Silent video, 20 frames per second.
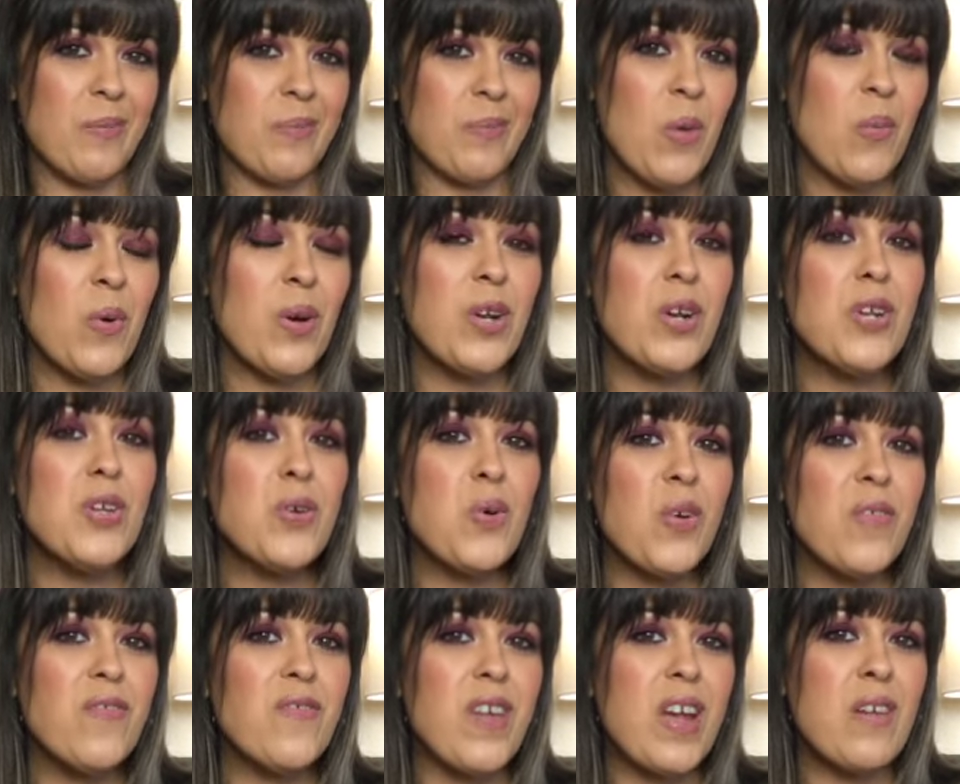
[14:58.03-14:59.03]
What are your
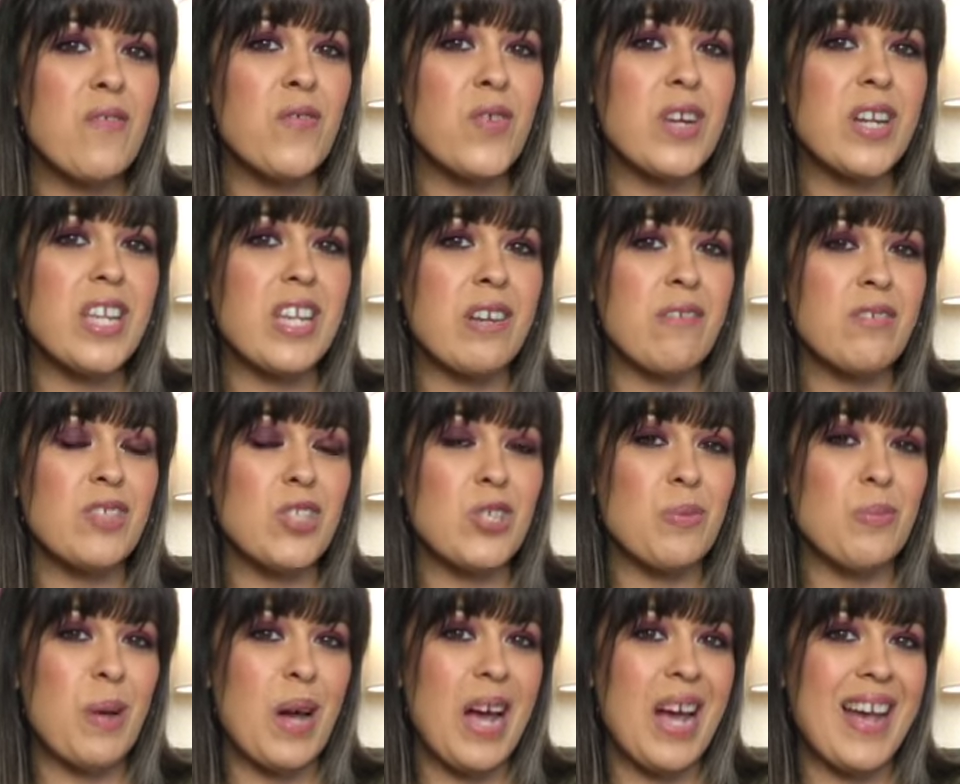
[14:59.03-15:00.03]
favorite gifts to
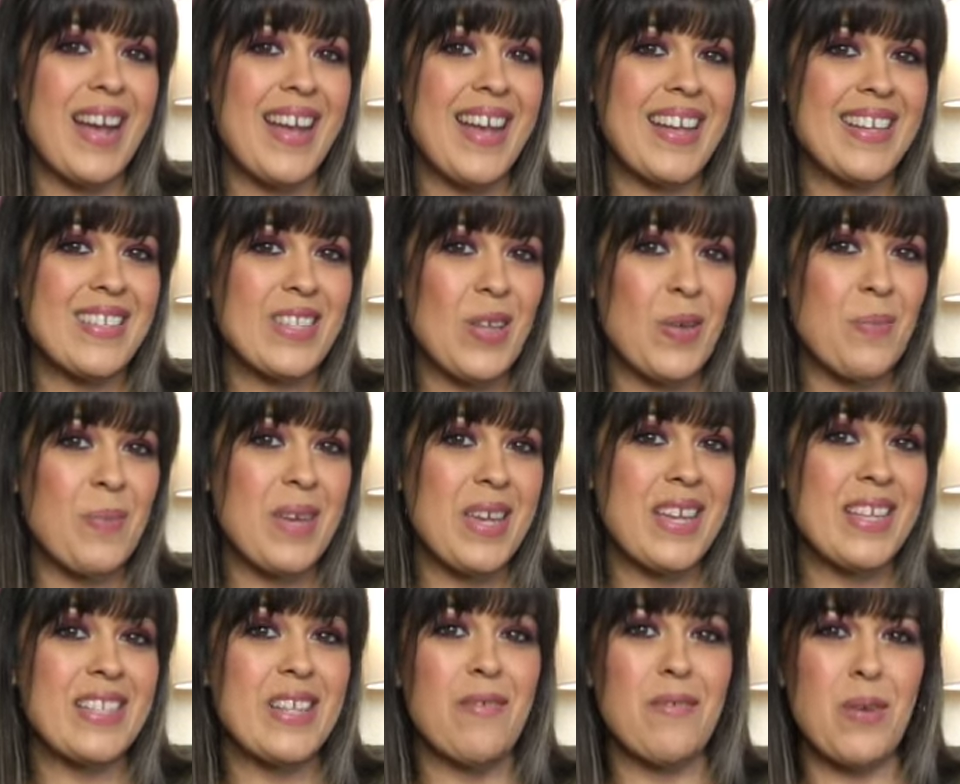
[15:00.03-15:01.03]
buy
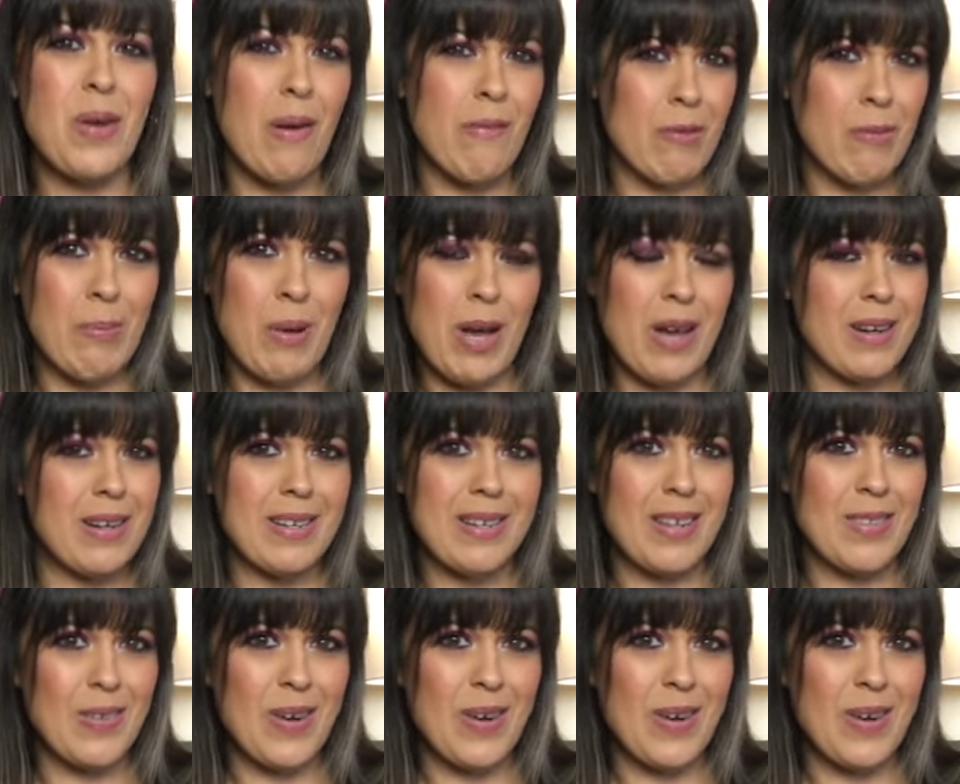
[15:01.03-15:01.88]
SLPs? Have you ever bought another